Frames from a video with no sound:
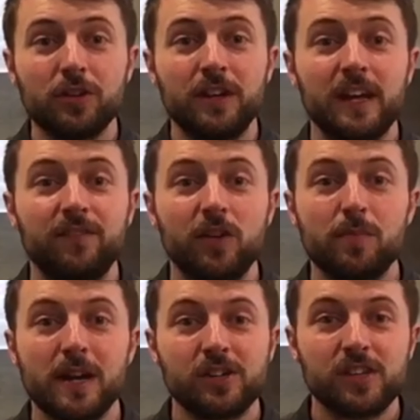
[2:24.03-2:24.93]
if you
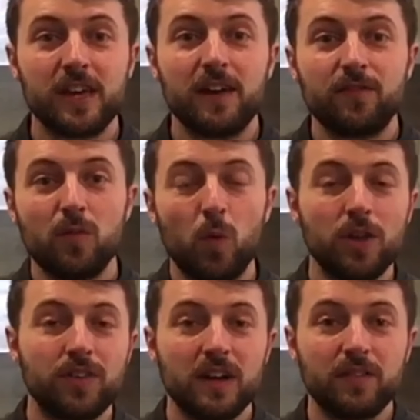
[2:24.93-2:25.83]
managed to get from one
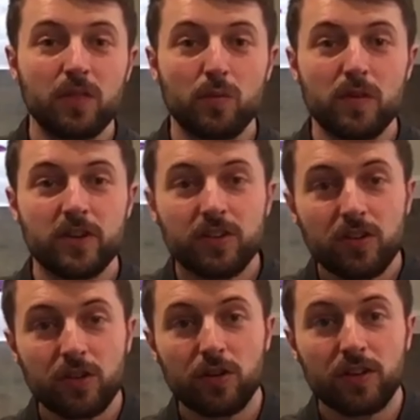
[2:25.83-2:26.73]
side of the river to
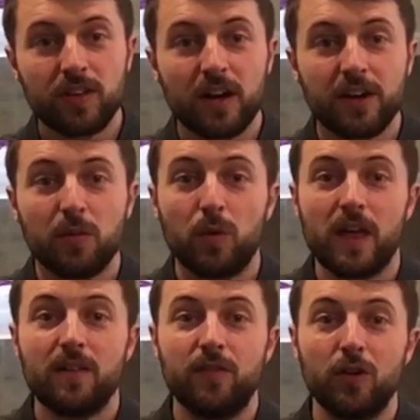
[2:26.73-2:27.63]
the other side
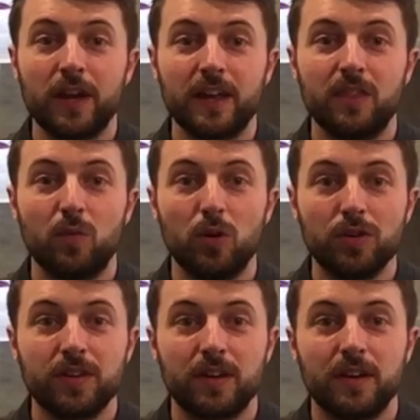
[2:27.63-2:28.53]
without falling in the
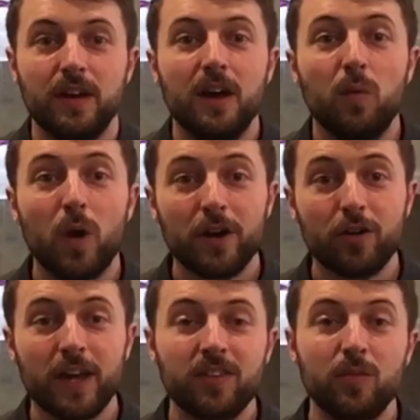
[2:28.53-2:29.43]
water. Why not
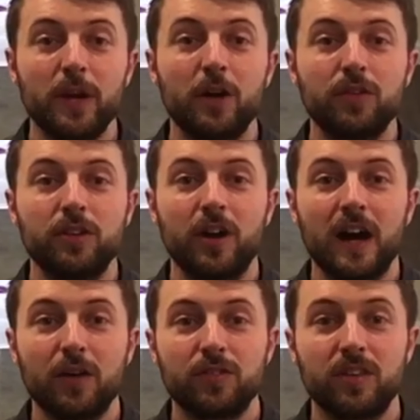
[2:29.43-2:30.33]
get someone else in your
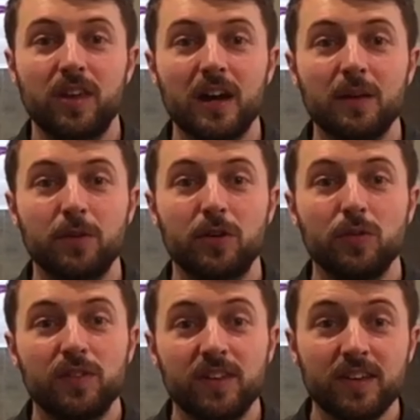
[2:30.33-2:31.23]
house to time you
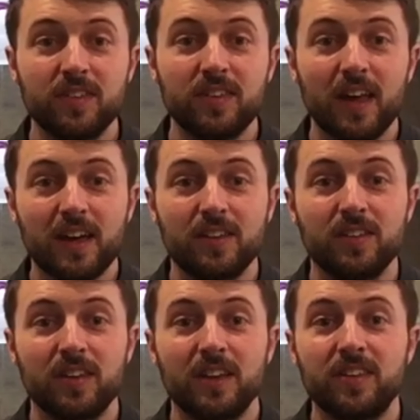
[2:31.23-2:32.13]
60
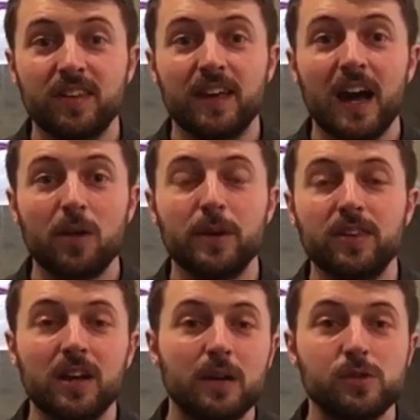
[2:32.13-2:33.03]
seconds and see how many
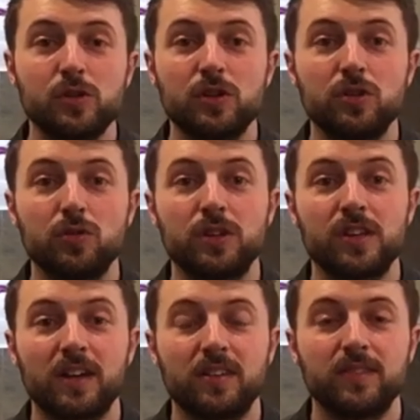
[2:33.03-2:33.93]
times you can do this
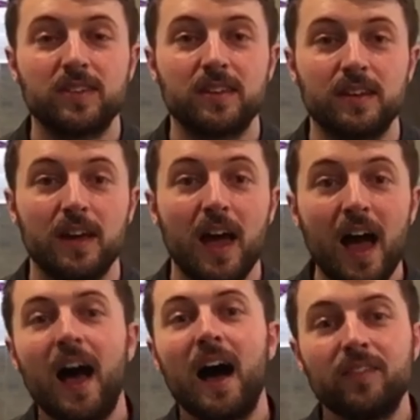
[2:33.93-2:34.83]
activity?
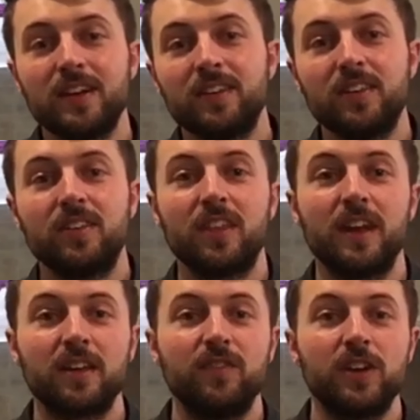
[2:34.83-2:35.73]
Have a listen to the
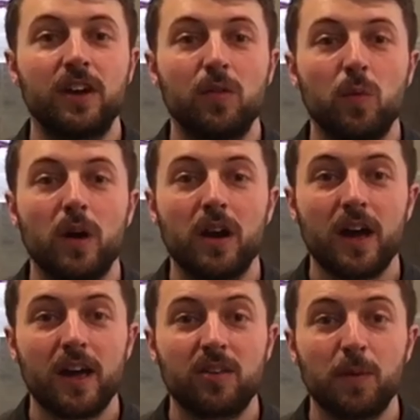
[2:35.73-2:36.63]
next video where I
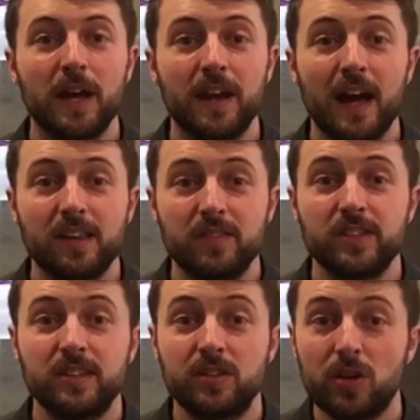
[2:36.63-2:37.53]
explain
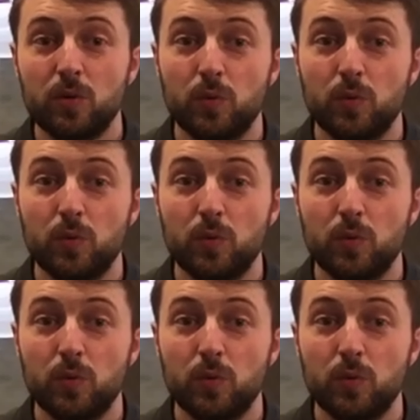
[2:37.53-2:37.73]
activity 2.